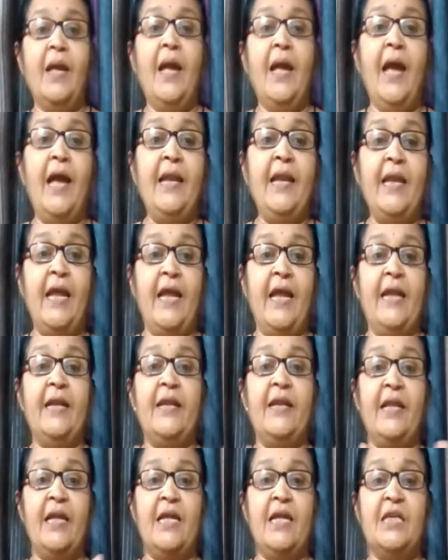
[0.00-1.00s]
An
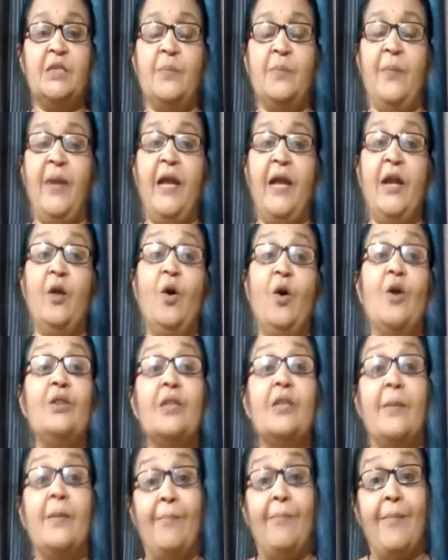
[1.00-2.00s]
entry is made on
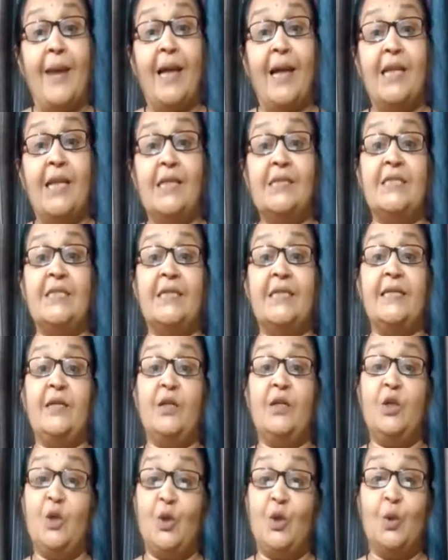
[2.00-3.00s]
the balance sheet
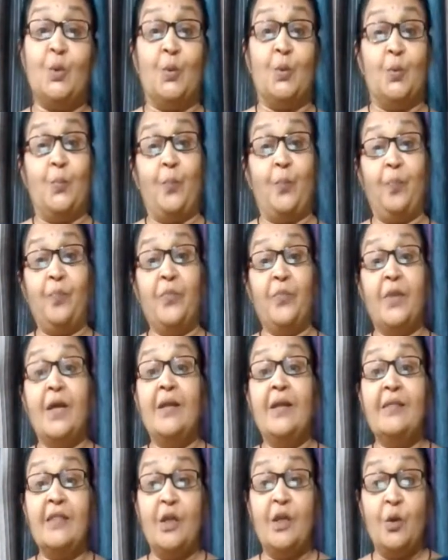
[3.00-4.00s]
too.
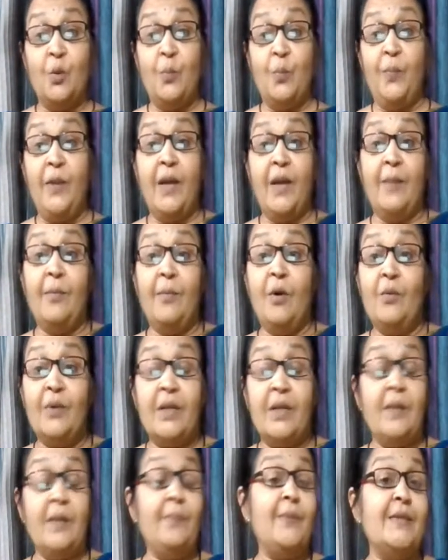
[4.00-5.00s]
The rupee amount
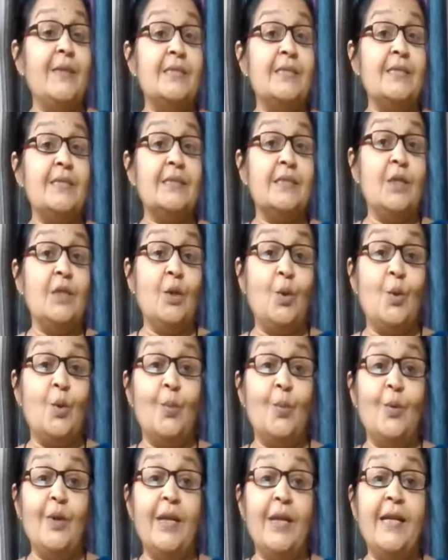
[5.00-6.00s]
represents the
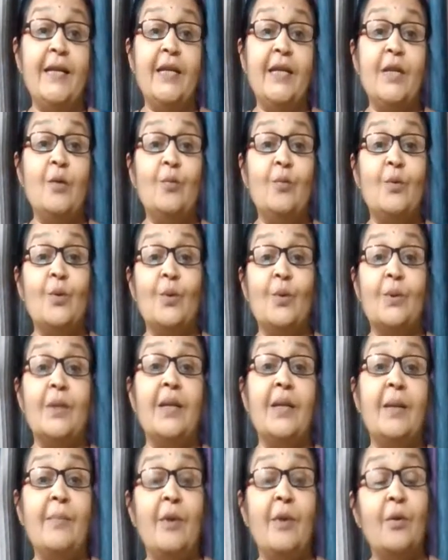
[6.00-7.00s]
cumulative
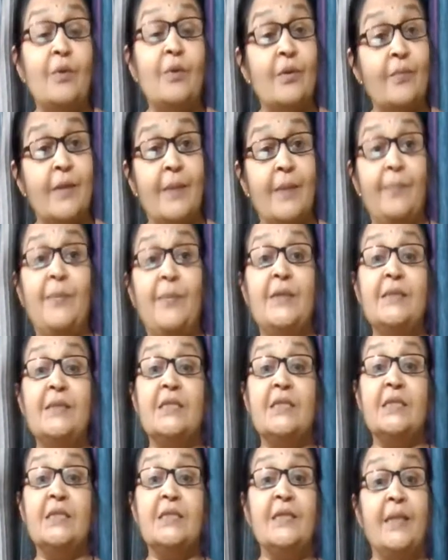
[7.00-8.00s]
total amount of
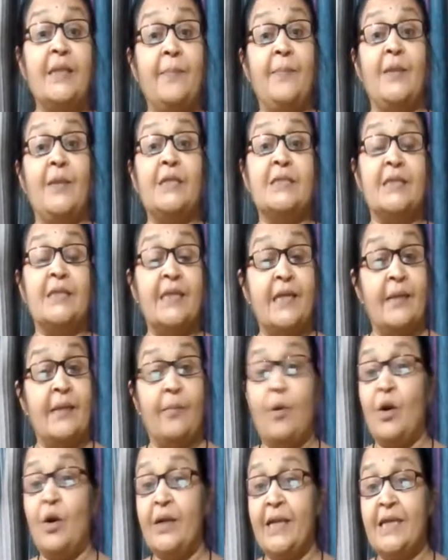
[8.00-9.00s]
depreciation, depletion, and
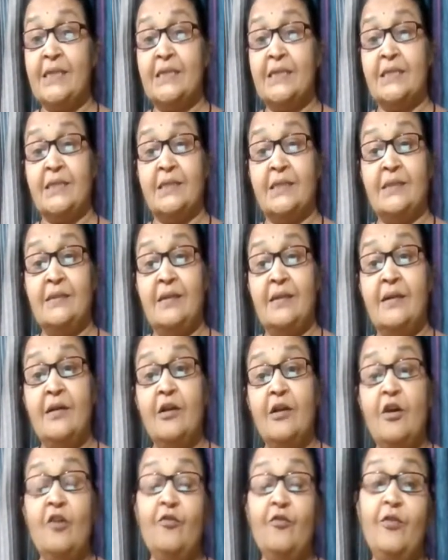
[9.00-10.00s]
amortization
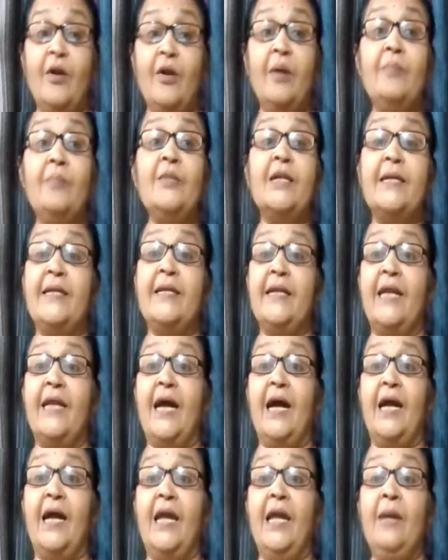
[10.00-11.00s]
from the
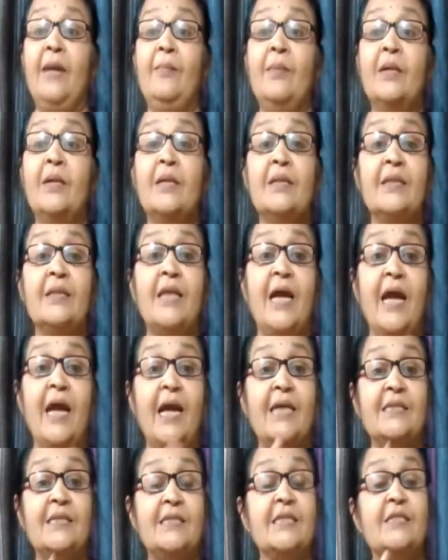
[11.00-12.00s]
time the
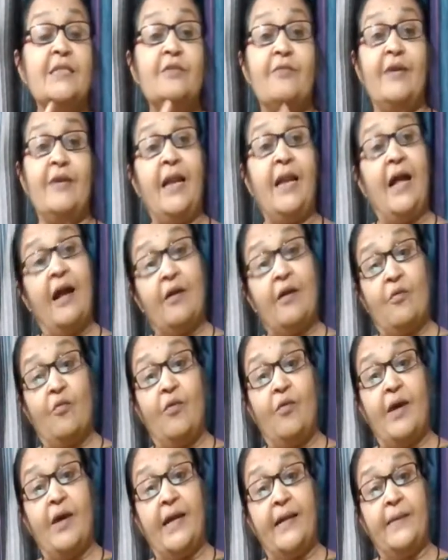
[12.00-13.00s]
assets were
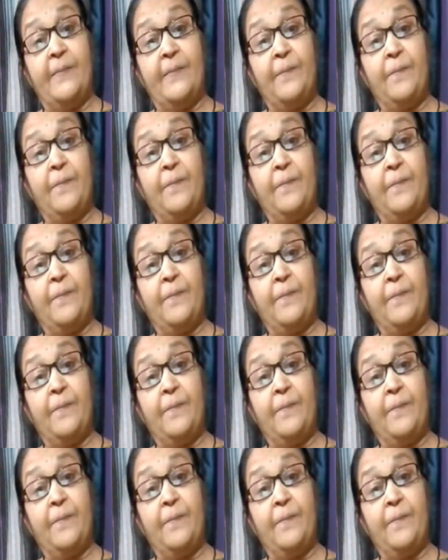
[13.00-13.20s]
acquired.